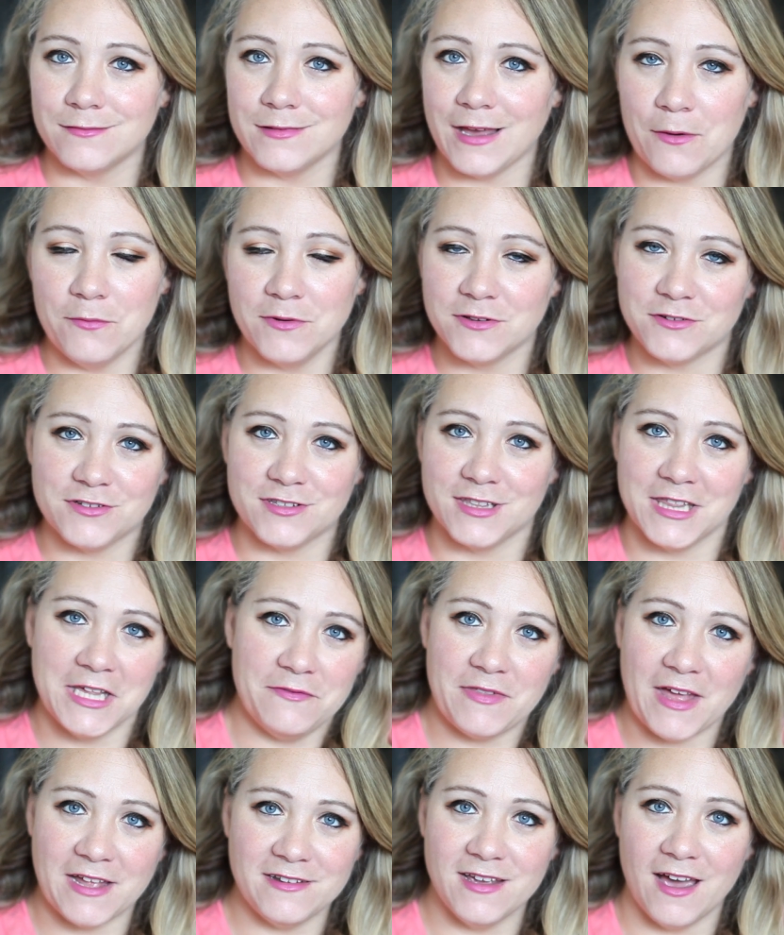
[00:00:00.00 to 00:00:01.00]
I would just
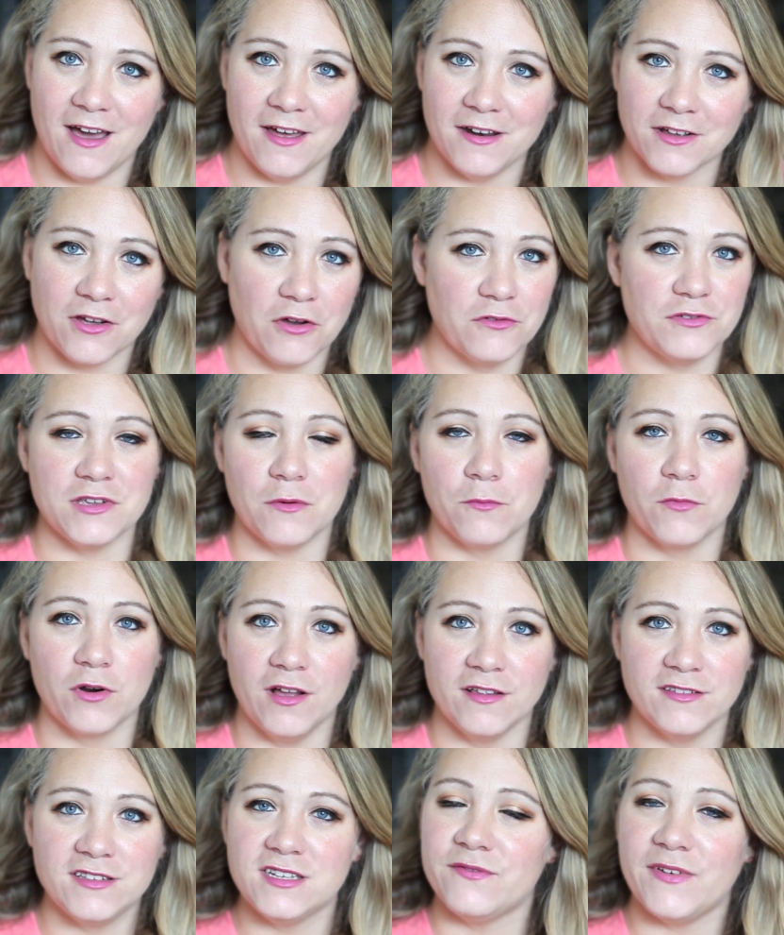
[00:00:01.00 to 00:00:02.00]
leave that town and go somewhere
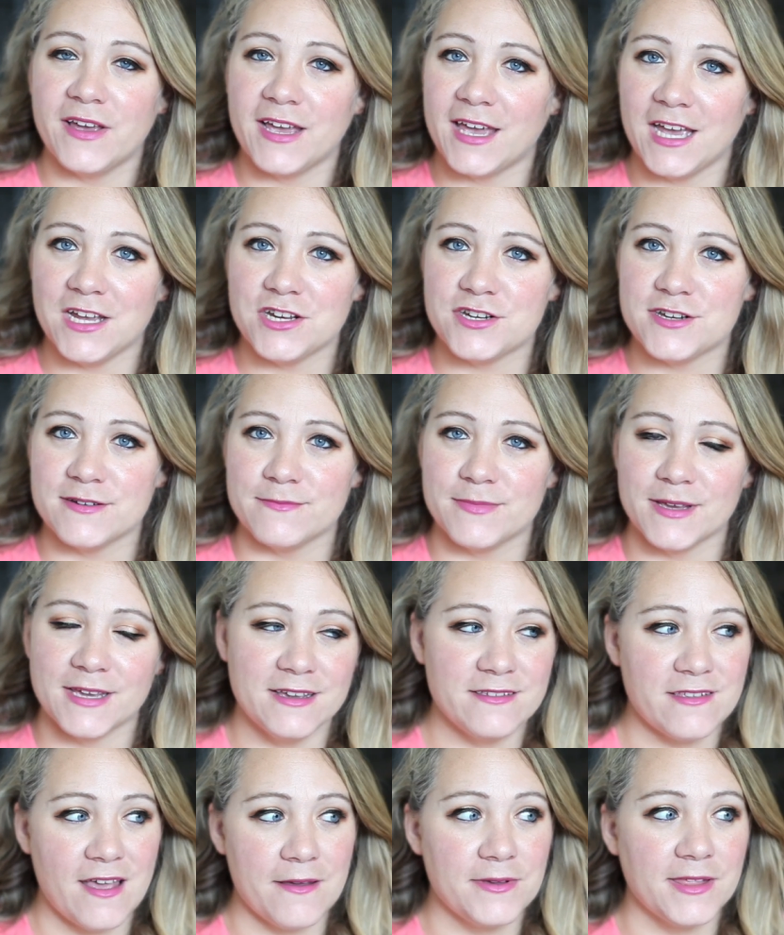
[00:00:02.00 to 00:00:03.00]
else to vacation
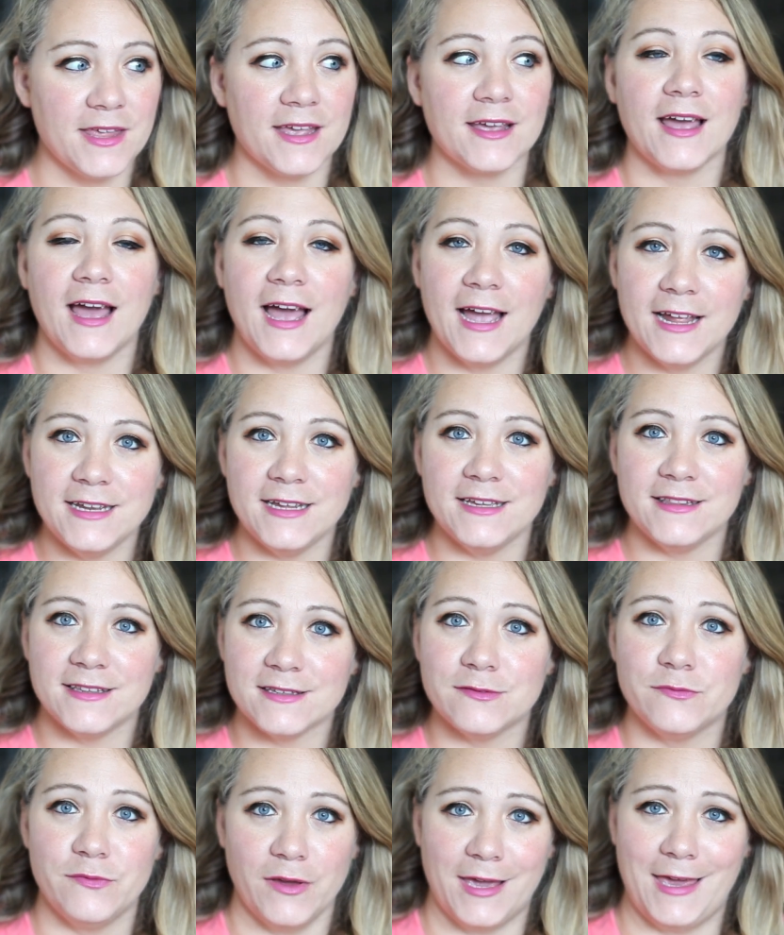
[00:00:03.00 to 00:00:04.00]
because I'd be like, I need
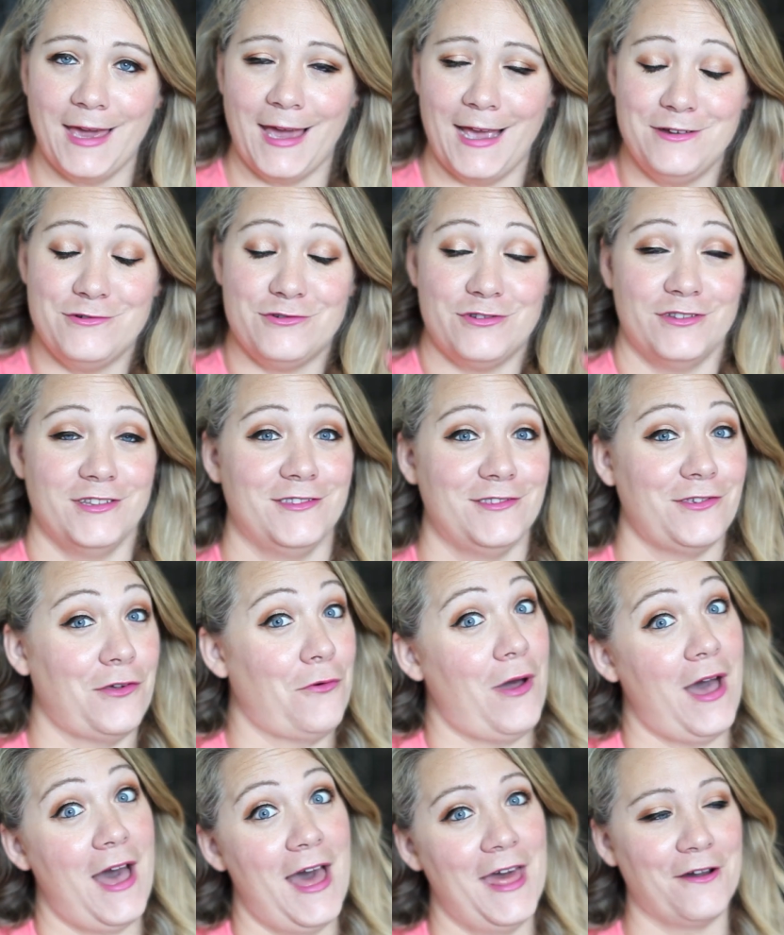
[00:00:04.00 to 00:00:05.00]
this vacation.
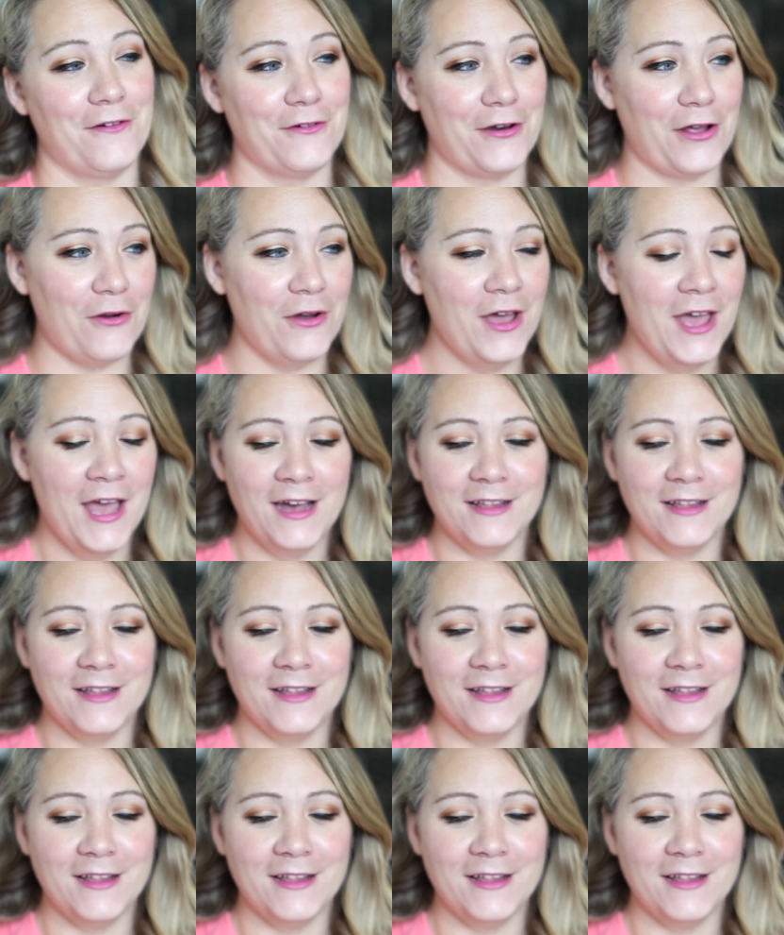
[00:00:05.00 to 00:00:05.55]
So I don't know.